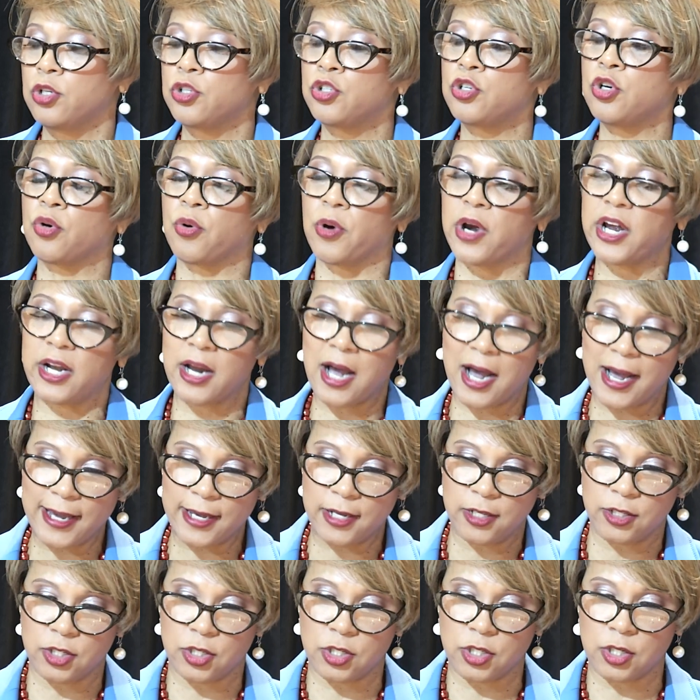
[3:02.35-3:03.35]
to great
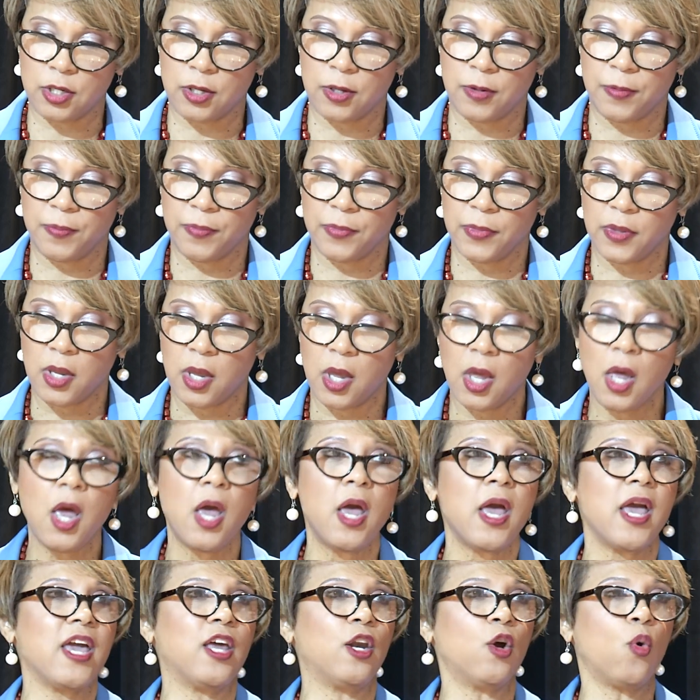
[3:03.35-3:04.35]
heights.
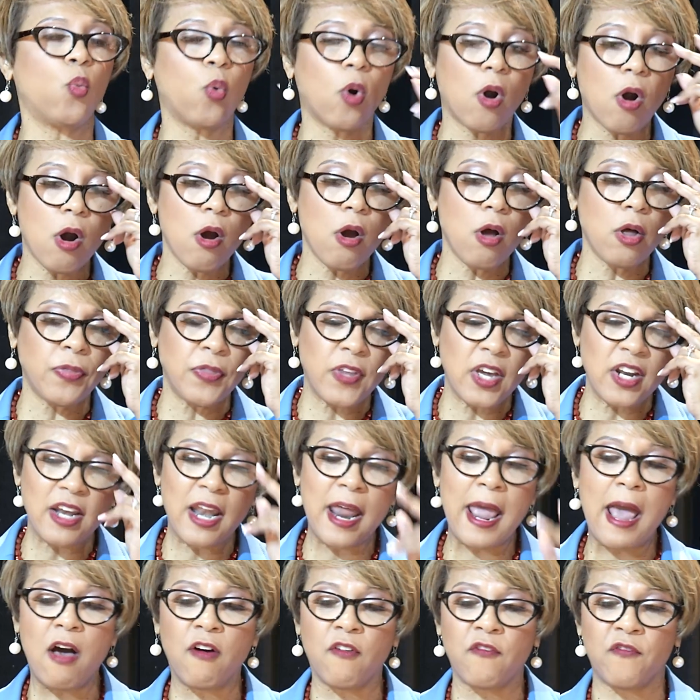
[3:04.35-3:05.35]
In a world that
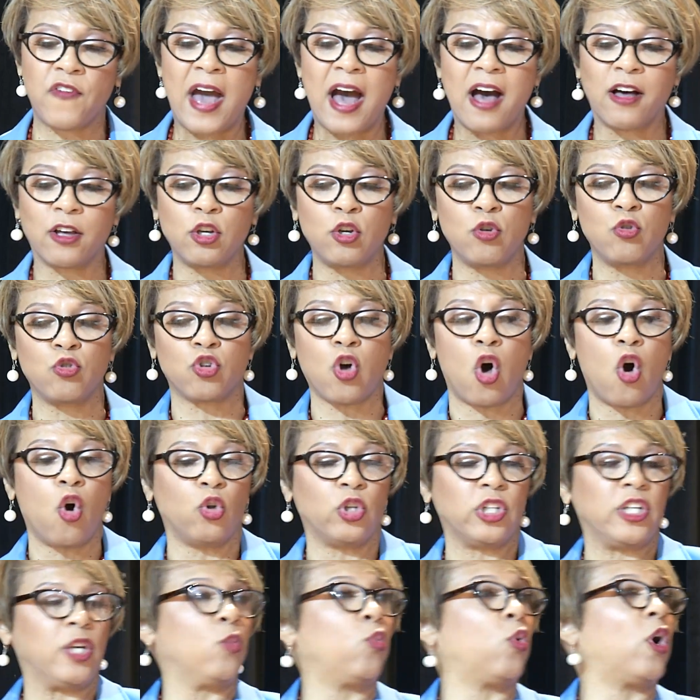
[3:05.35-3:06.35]
now values
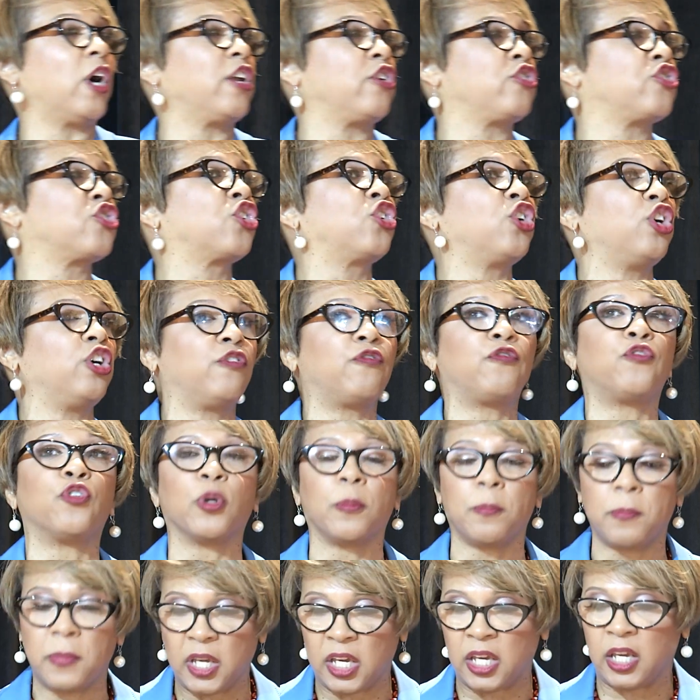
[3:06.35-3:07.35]
only what is good
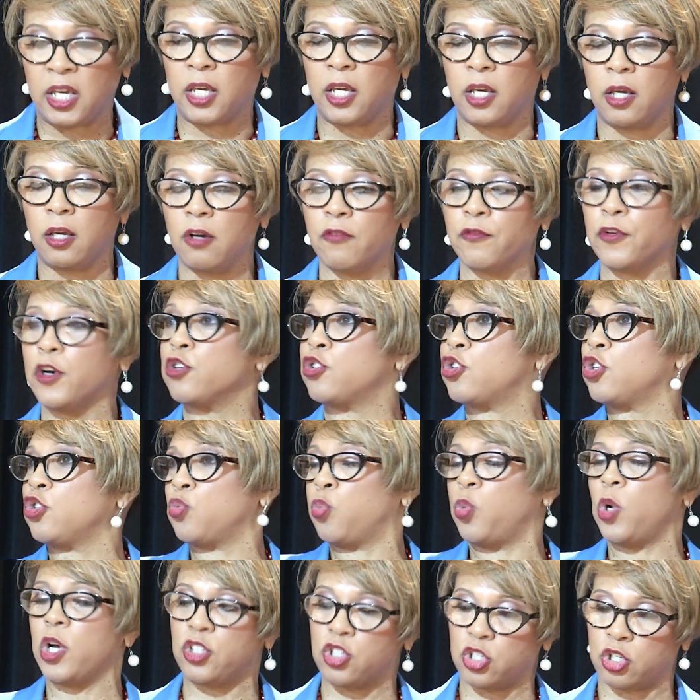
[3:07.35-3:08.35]
for me versus
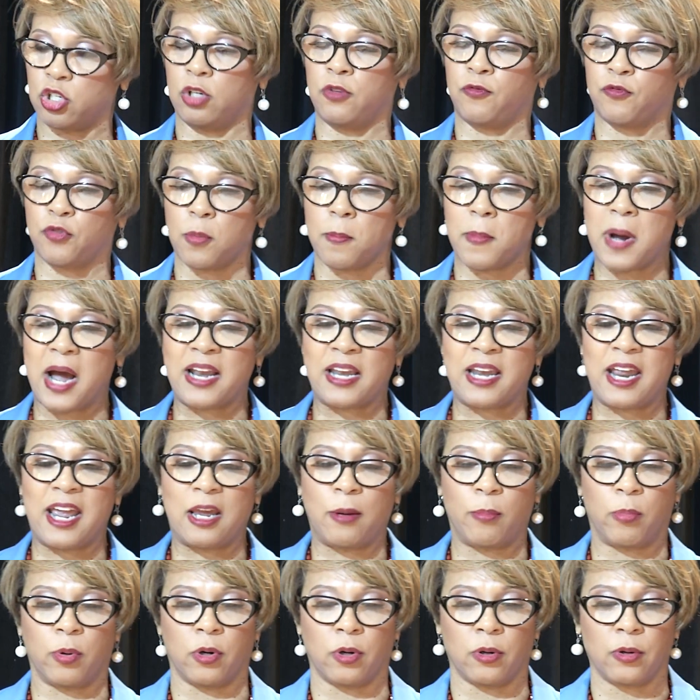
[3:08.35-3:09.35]
what's good for my
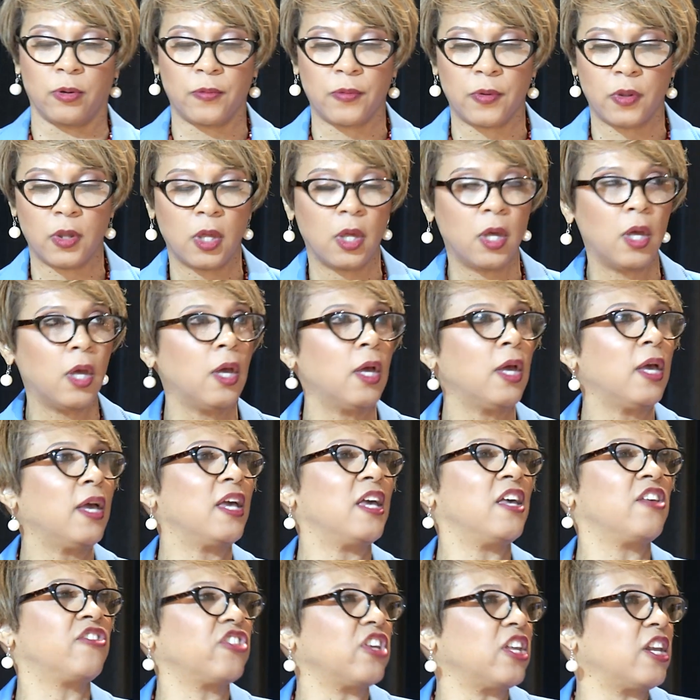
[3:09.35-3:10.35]
neighbor,
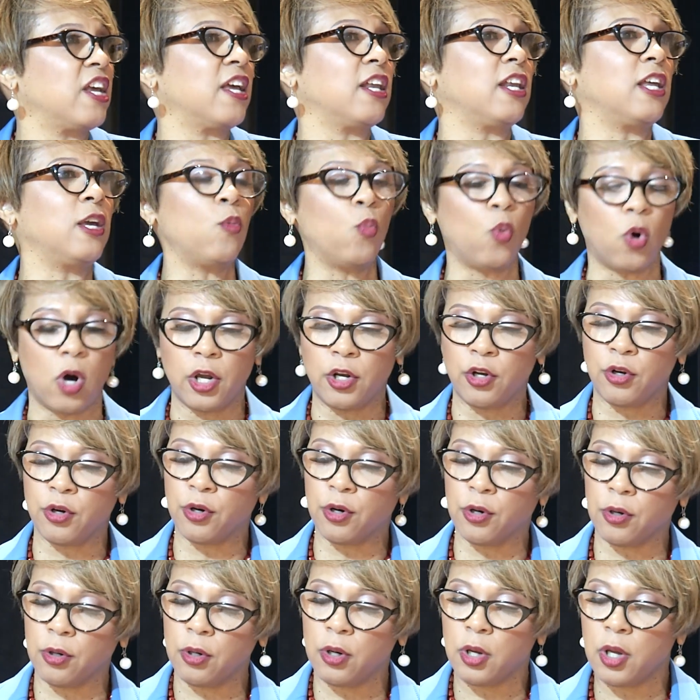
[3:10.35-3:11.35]
is it any
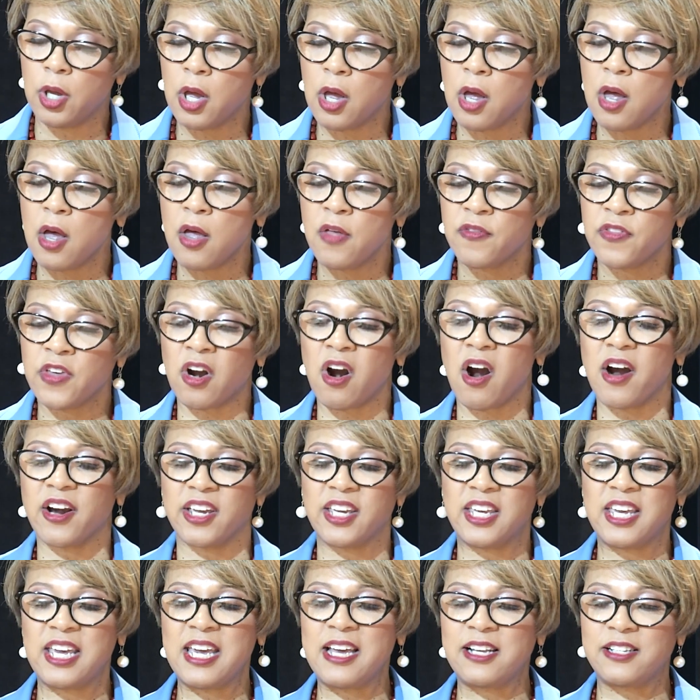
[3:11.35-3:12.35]
wonder that our
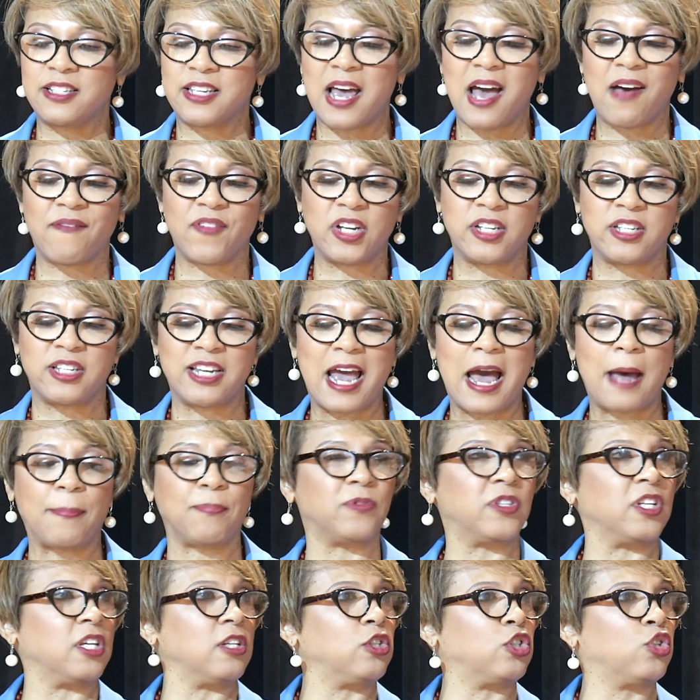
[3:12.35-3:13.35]
kids have
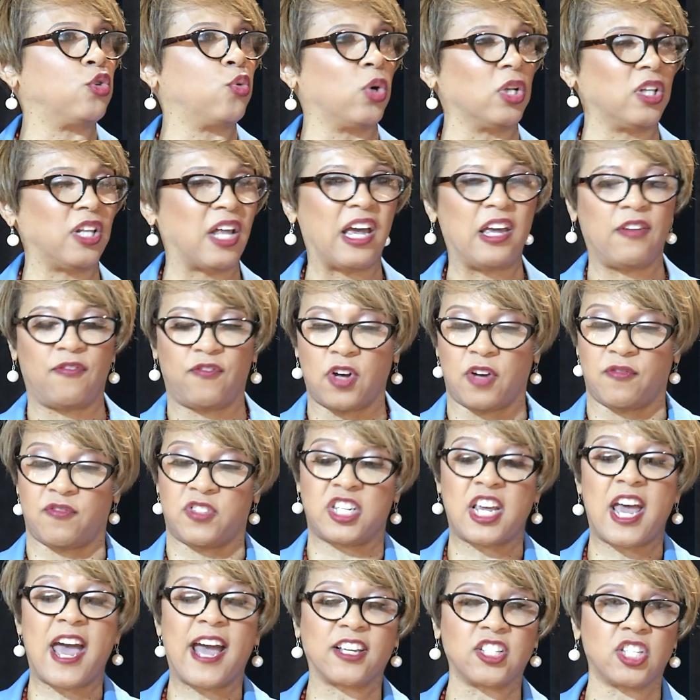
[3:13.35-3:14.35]
adapted to a life of
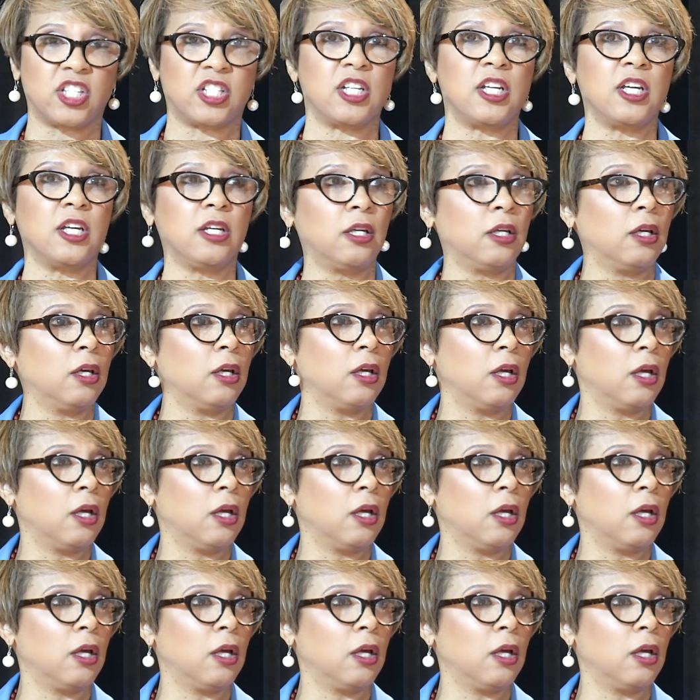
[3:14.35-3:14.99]
texting,